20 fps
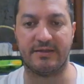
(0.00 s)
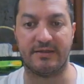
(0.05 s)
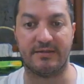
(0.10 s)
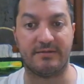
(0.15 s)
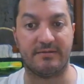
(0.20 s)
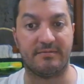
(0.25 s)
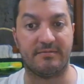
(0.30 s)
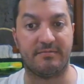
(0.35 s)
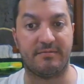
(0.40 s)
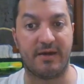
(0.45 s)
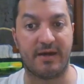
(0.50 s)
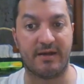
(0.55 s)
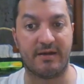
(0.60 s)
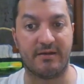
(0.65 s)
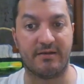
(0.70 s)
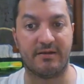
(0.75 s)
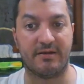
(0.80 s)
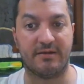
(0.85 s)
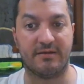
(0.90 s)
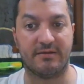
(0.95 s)
Better
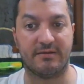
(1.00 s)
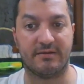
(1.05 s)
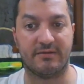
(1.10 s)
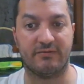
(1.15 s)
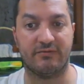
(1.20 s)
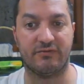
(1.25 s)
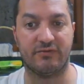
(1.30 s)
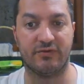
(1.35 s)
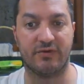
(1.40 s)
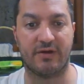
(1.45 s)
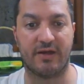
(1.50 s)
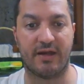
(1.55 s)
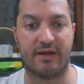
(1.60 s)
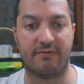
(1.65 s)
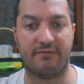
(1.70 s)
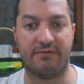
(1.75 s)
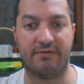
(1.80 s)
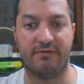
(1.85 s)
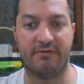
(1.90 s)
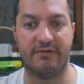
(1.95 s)
than rook
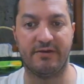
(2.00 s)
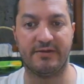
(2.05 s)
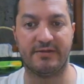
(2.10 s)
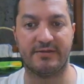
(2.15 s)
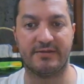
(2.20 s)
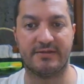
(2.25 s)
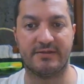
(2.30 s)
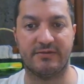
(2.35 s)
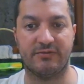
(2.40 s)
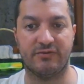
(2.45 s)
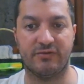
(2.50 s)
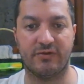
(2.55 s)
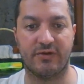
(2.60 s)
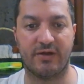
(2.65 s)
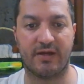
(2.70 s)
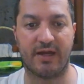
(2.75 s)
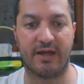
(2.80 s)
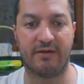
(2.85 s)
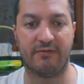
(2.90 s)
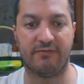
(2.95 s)
f3's
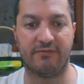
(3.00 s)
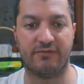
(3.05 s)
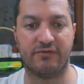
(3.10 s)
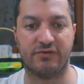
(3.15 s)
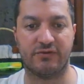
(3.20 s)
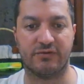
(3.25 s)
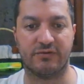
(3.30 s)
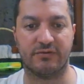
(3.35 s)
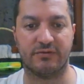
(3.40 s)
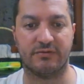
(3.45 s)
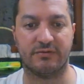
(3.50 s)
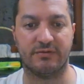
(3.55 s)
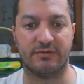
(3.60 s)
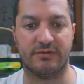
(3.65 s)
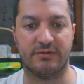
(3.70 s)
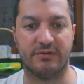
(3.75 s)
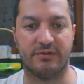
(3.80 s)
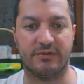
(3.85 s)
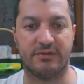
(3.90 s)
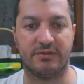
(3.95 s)
rook f2,
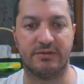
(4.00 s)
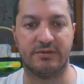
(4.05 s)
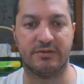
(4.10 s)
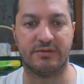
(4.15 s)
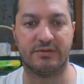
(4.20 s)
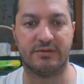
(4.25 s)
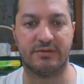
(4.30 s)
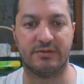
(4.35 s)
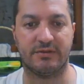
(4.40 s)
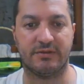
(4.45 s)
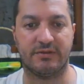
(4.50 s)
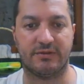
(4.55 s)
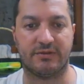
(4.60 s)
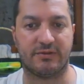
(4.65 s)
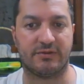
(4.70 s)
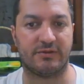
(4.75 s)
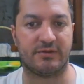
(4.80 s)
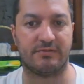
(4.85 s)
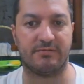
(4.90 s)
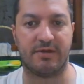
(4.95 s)

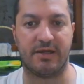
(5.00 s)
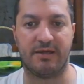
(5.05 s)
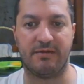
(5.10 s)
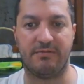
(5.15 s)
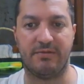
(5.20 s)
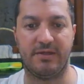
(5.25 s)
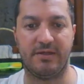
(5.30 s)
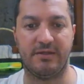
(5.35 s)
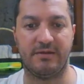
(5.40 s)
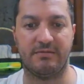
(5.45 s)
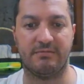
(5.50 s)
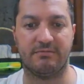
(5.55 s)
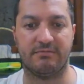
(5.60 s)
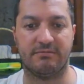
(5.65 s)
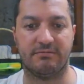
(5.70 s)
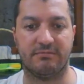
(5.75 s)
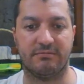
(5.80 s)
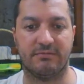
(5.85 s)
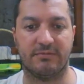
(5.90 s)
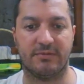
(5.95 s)
or maybe
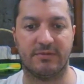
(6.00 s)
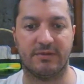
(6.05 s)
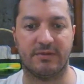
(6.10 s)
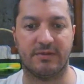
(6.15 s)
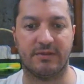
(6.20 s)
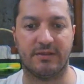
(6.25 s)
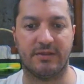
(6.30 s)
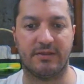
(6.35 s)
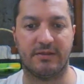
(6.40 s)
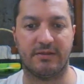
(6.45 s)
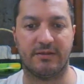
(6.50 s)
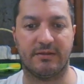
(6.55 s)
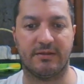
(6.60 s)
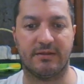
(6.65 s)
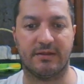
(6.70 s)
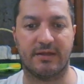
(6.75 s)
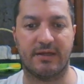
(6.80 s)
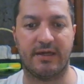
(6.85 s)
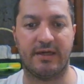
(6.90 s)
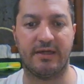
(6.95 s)

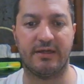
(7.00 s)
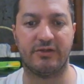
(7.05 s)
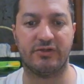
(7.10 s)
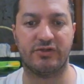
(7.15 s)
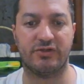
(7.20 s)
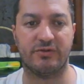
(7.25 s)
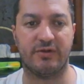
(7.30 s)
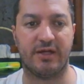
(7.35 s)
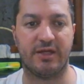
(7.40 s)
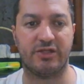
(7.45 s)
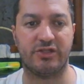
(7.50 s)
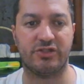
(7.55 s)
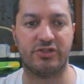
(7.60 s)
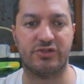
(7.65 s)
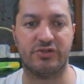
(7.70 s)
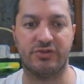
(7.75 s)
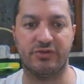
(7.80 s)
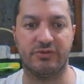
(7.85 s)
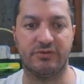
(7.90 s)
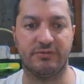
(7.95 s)
the king to
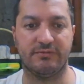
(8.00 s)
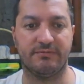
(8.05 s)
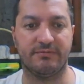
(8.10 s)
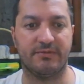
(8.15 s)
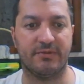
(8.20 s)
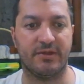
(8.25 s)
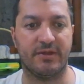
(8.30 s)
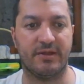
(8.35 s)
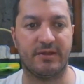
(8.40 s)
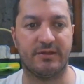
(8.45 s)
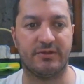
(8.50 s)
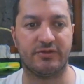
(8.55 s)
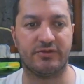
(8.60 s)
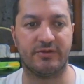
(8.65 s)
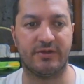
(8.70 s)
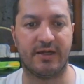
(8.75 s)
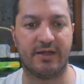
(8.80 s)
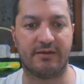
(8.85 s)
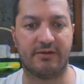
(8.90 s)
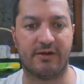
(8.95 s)
h2 to
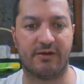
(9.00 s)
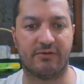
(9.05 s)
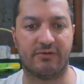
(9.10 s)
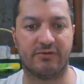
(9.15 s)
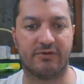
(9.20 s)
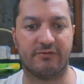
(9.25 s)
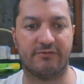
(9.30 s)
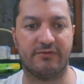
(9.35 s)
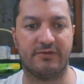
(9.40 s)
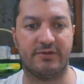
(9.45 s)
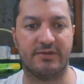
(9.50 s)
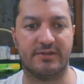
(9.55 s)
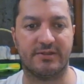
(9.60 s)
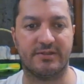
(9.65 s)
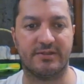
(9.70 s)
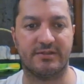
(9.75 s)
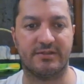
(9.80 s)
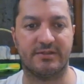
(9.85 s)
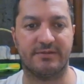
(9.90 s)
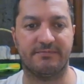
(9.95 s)
get out of
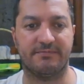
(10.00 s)
this